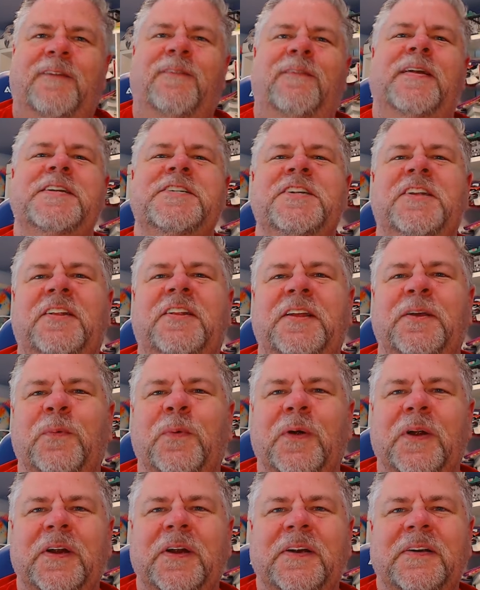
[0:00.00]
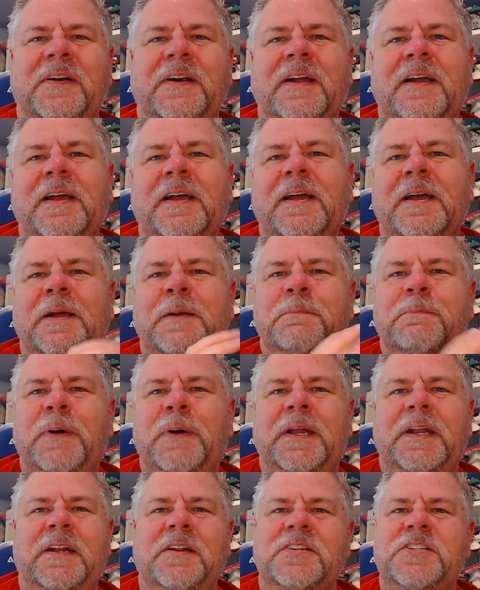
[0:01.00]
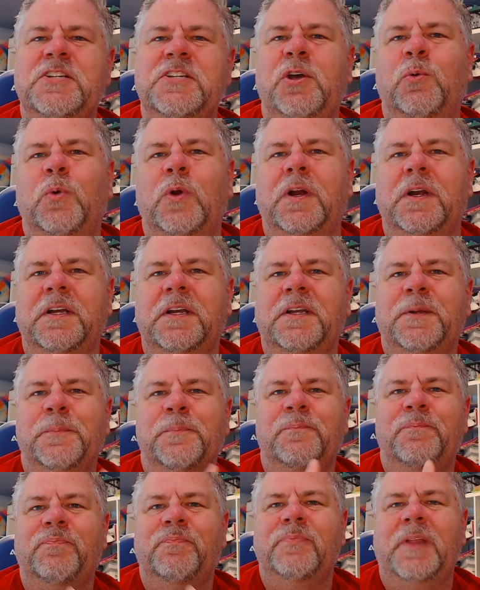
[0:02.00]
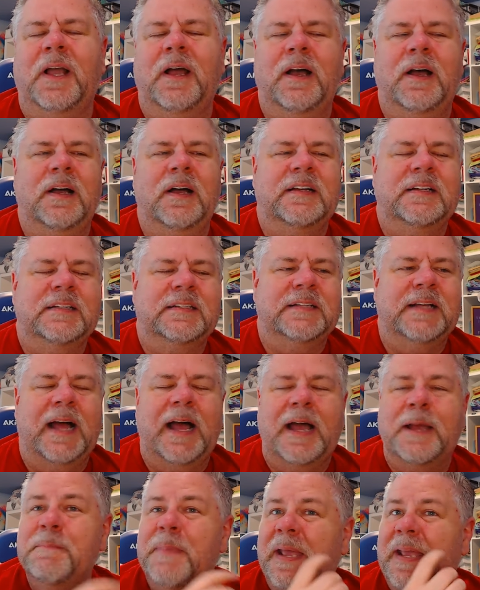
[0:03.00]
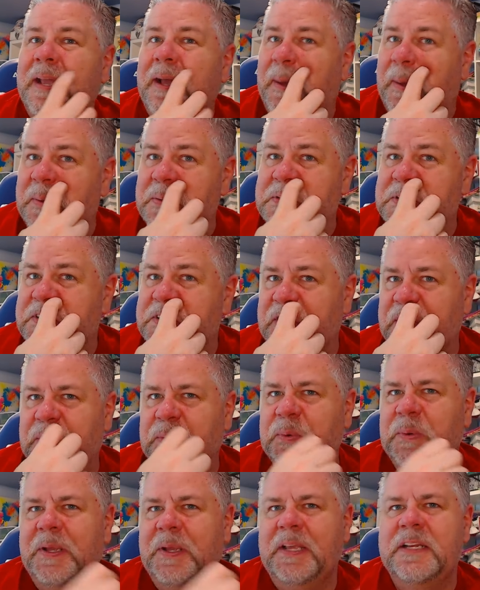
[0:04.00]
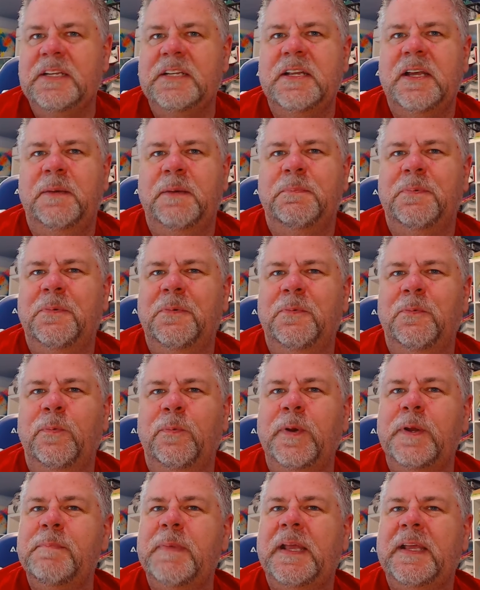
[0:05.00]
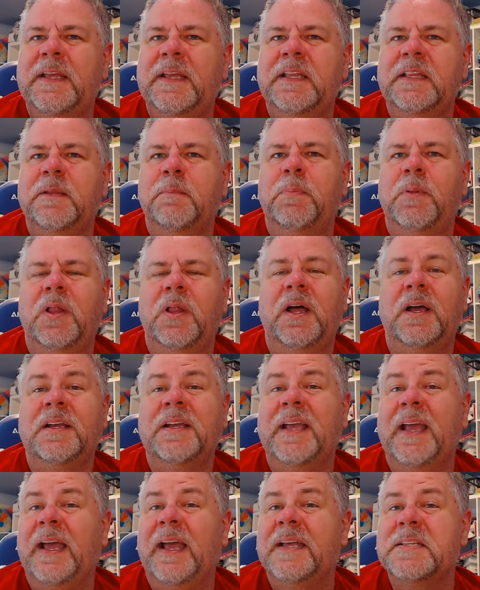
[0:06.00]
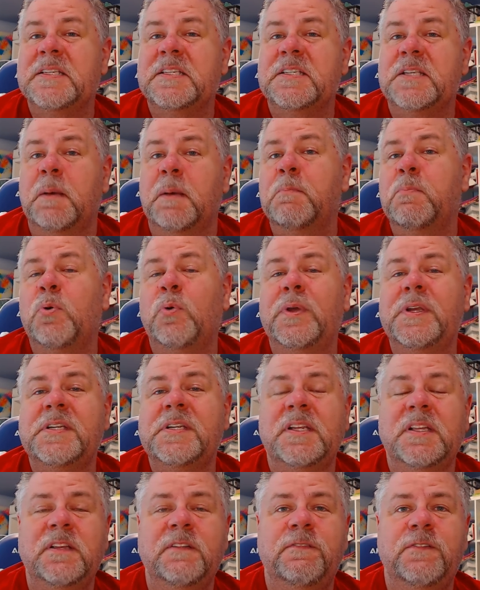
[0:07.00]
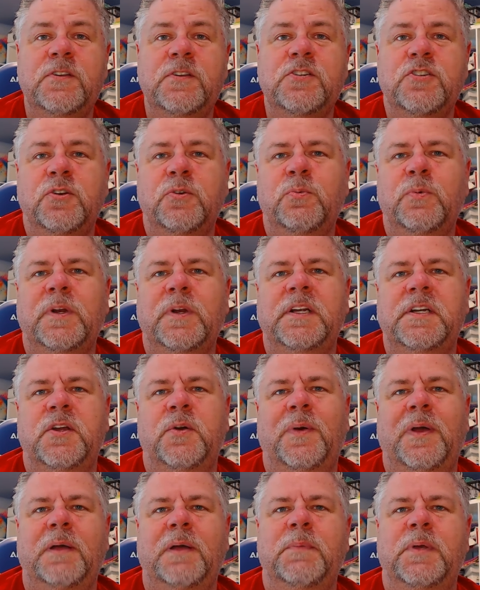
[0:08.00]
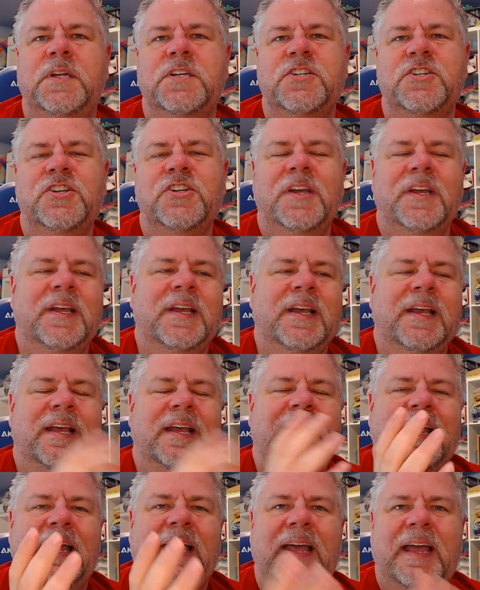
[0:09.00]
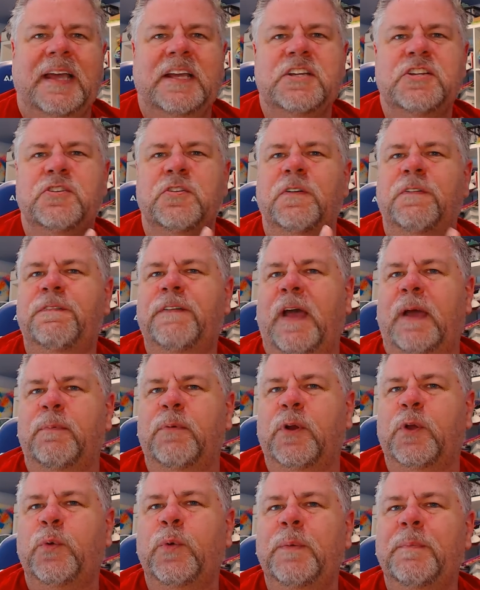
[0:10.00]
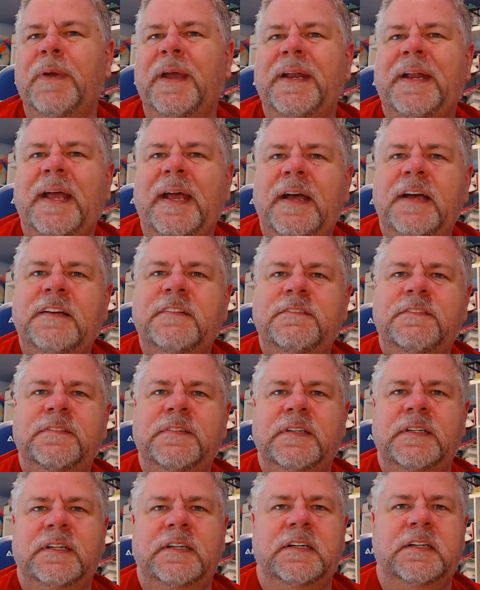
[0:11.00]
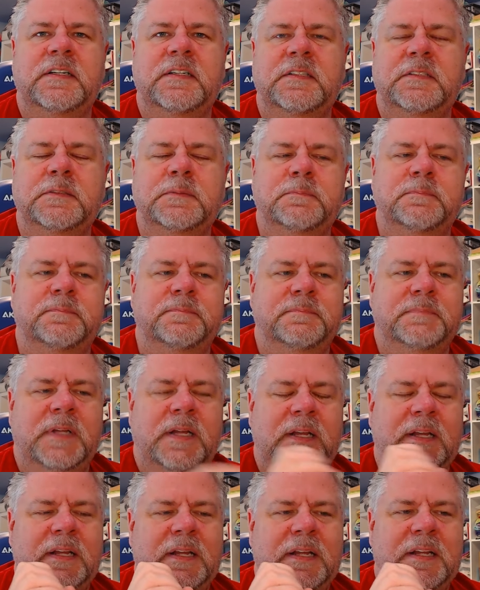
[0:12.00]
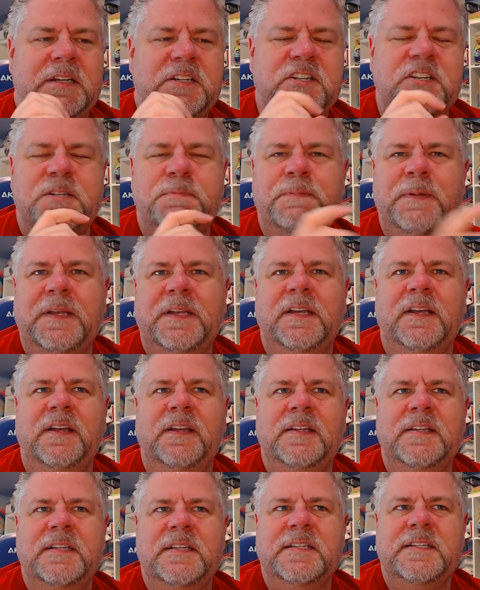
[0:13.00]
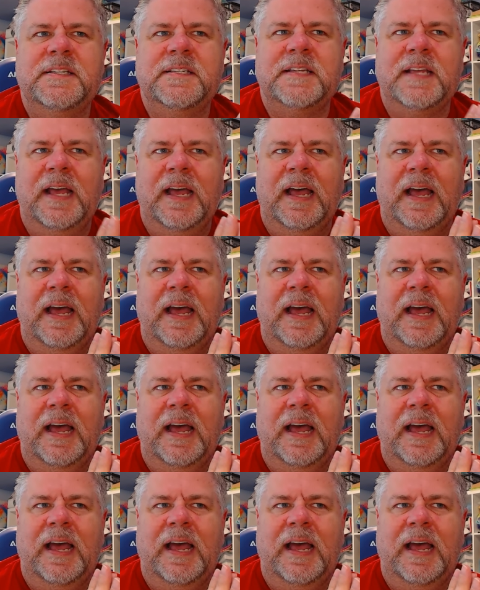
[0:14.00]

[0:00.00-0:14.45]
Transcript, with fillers: originally were, but it'll still work. Uh, I may also end up remaking the block at some point in the future when I know how much extra fabric we might have. Um, just because